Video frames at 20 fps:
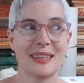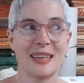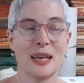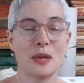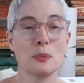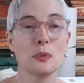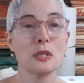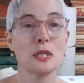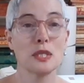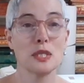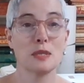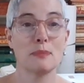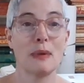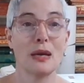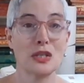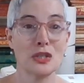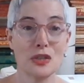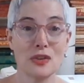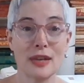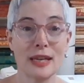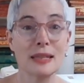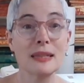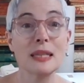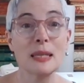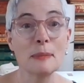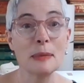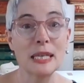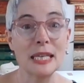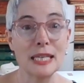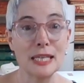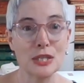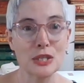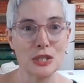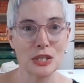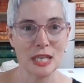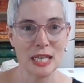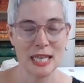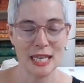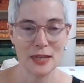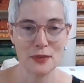a really special, like limited
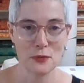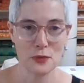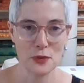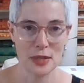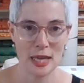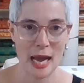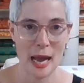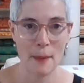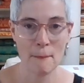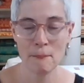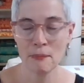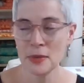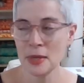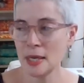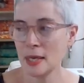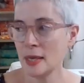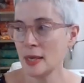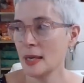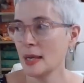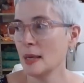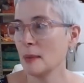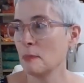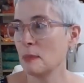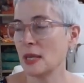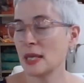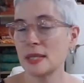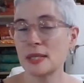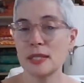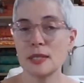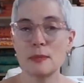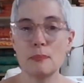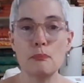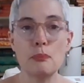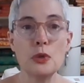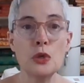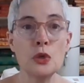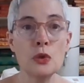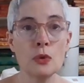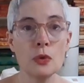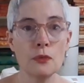edition kit for that. Because it's
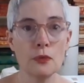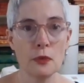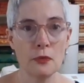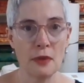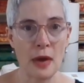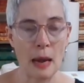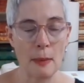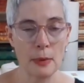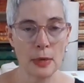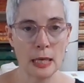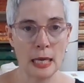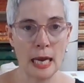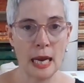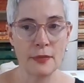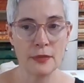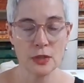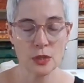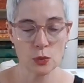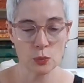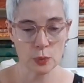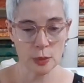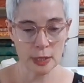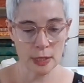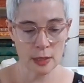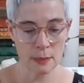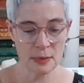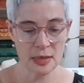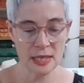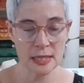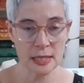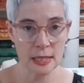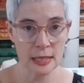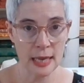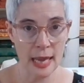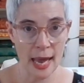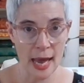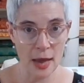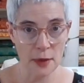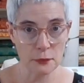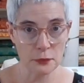beautiful fabric. It had this really amazing
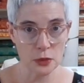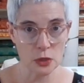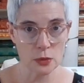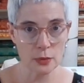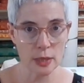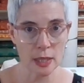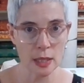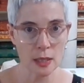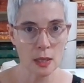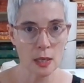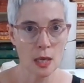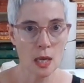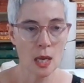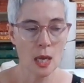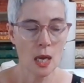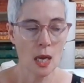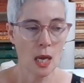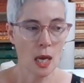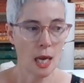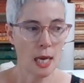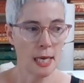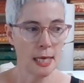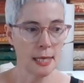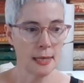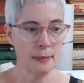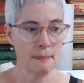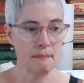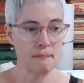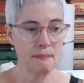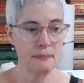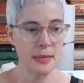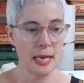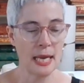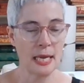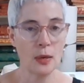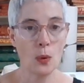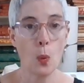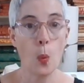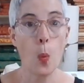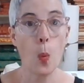heft to it. And
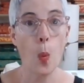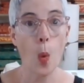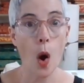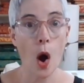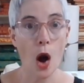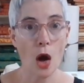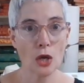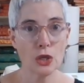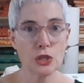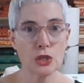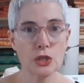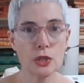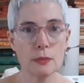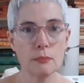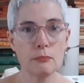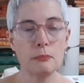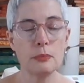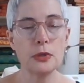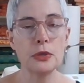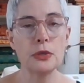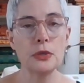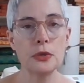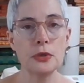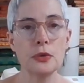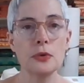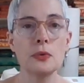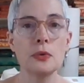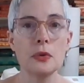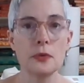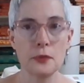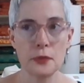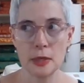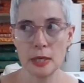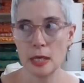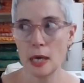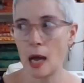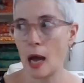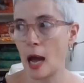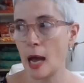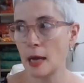it washed
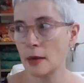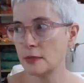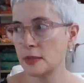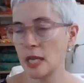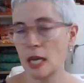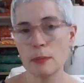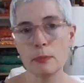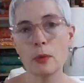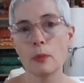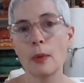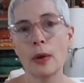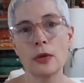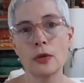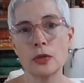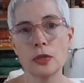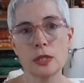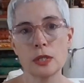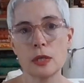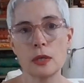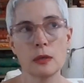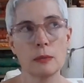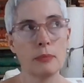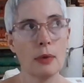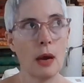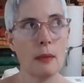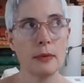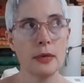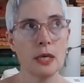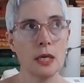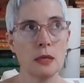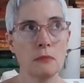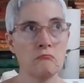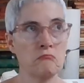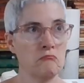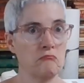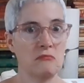beautifully. I have table runners that are probably